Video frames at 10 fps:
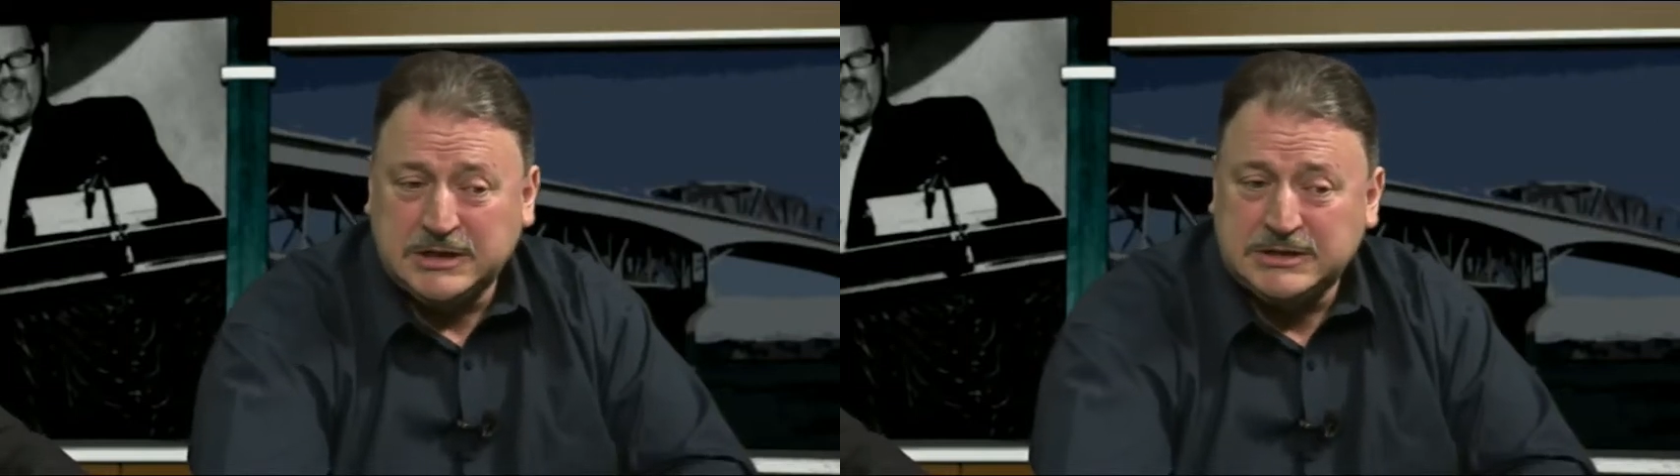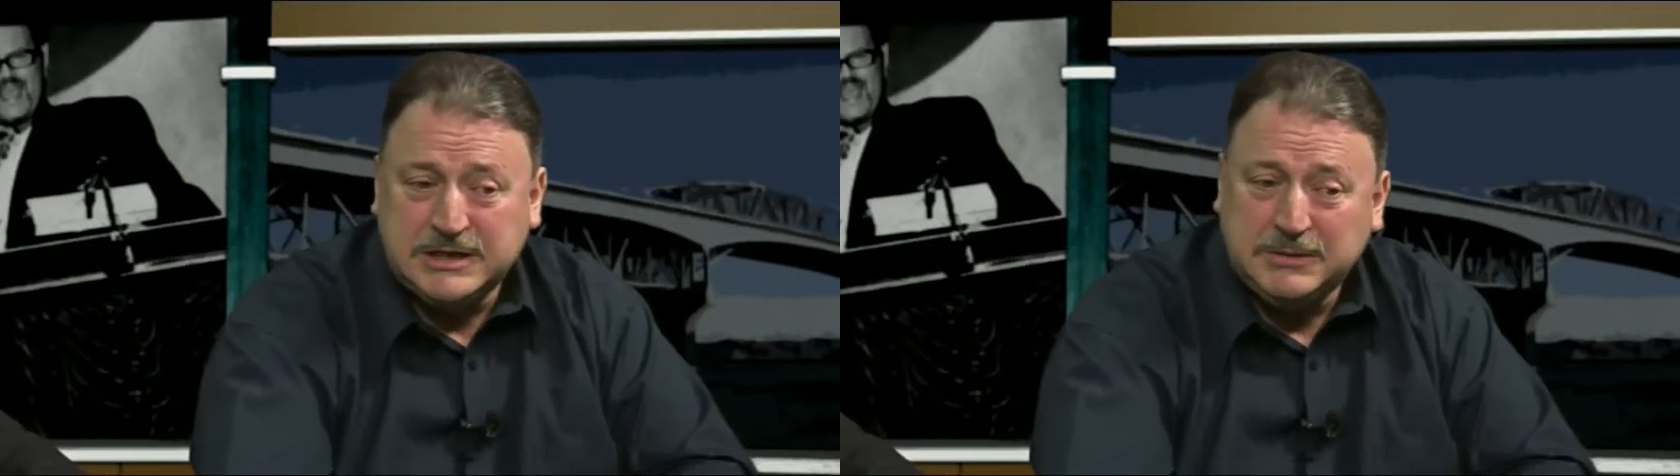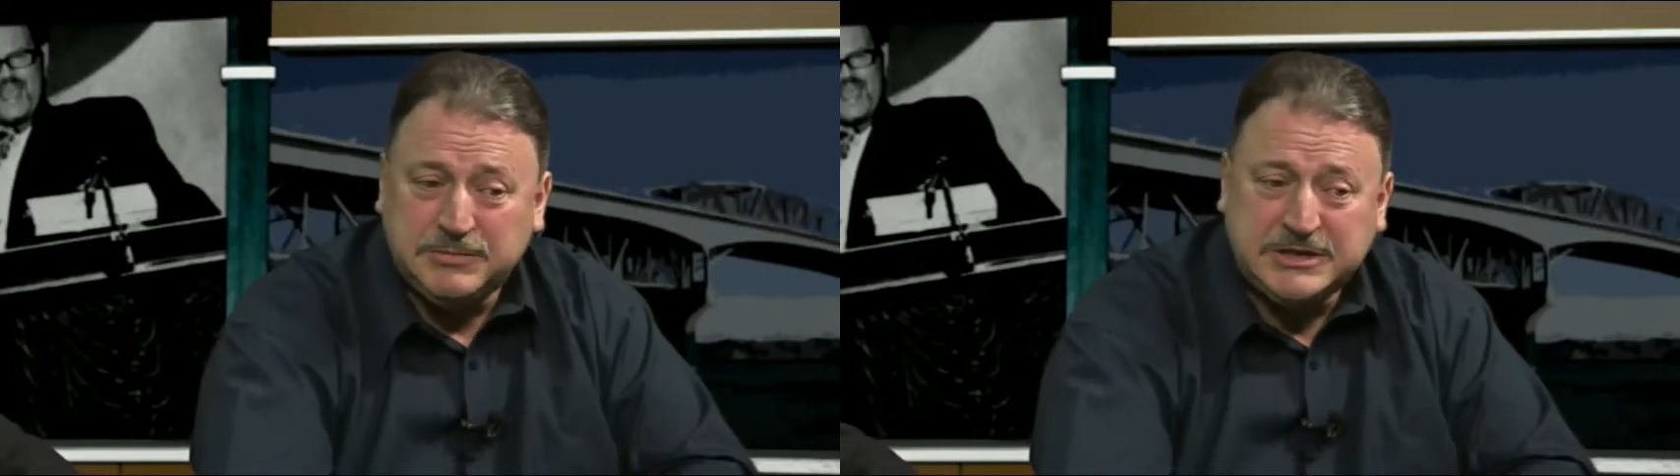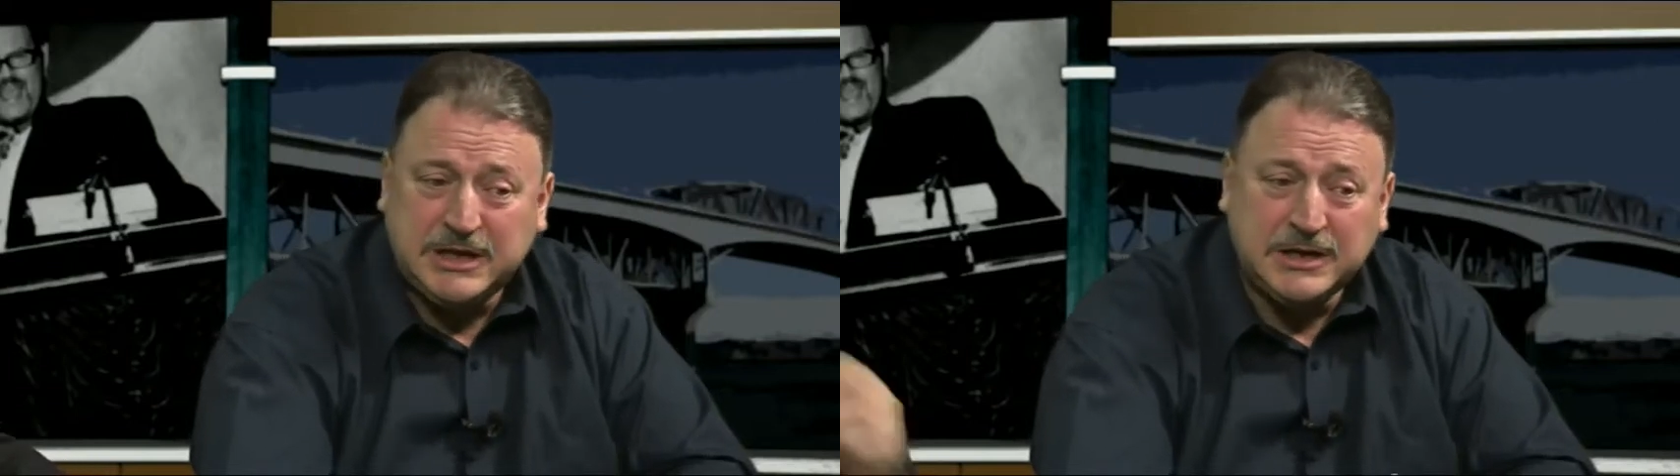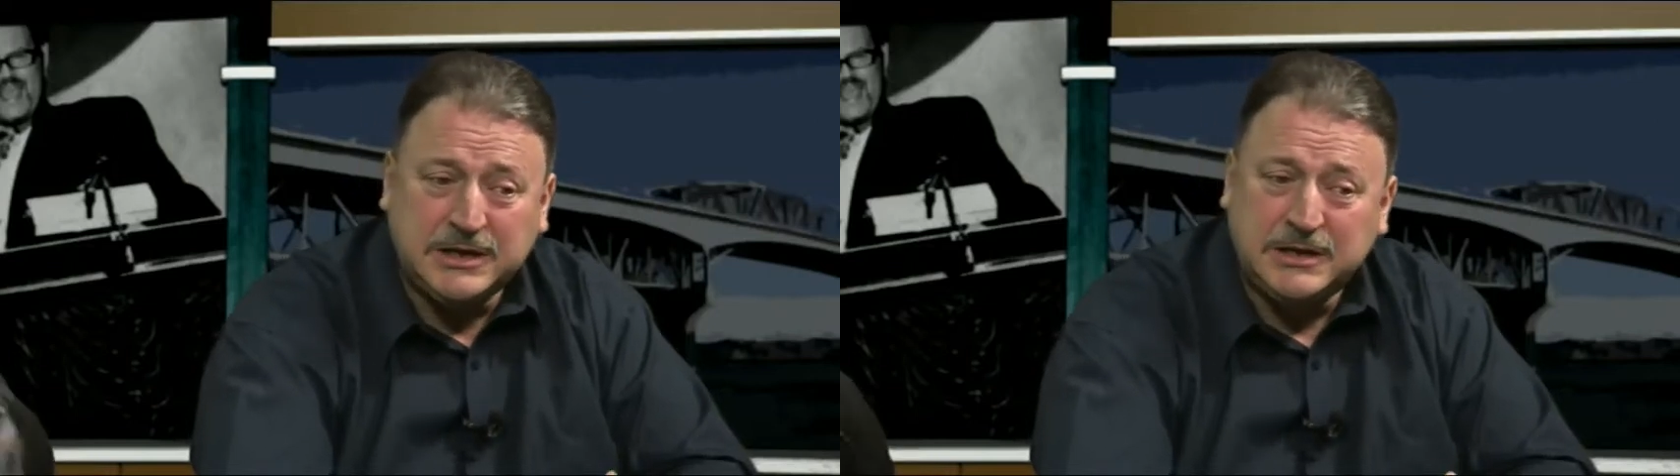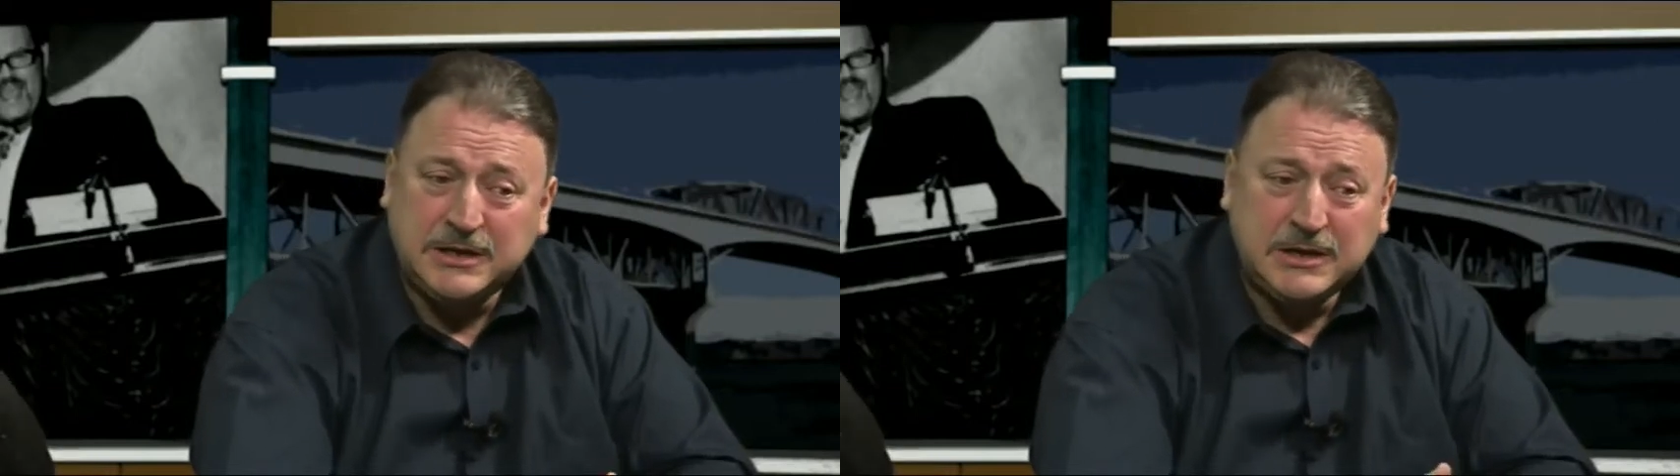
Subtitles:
tape saga